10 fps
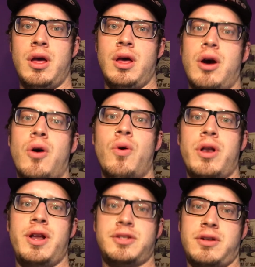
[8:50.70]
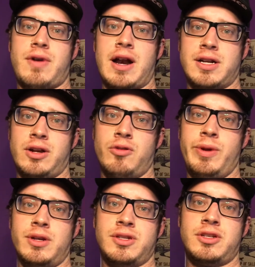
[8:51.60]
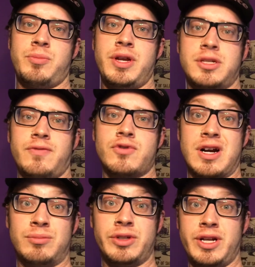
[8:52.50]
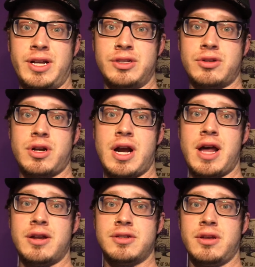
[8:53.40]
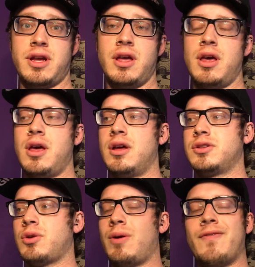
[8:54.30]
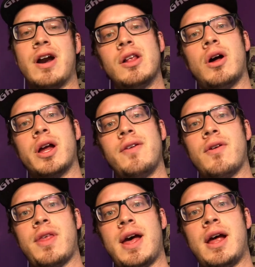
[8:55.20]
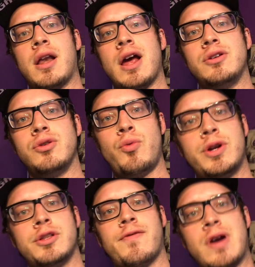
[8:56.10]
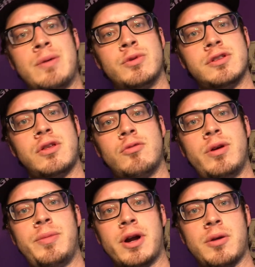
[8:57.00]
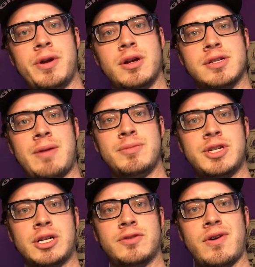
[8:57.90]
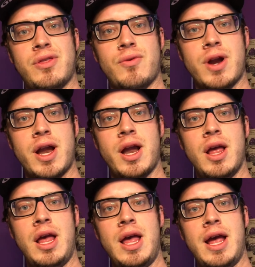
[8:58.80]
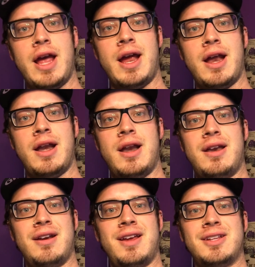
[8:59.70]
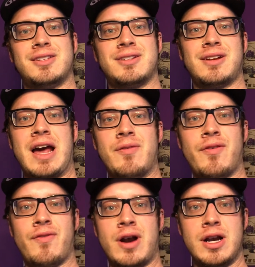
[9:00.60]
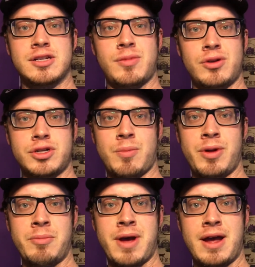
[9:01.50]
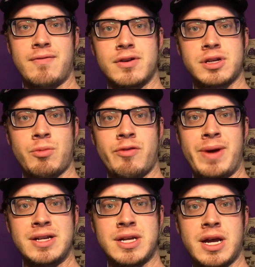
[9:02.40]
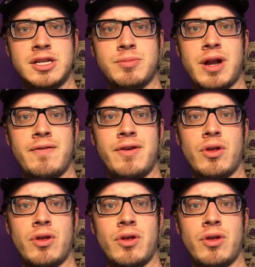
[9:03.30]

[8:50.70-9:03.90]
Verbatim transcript: own a Nissen Rectangle because it's a piece of trampoline history, honestly. So I'm very lucky for that. I do wish the frame was a little bit bigger because I'm 6'3", and it's kind of a very small jumping mat for someone of my size, but I feel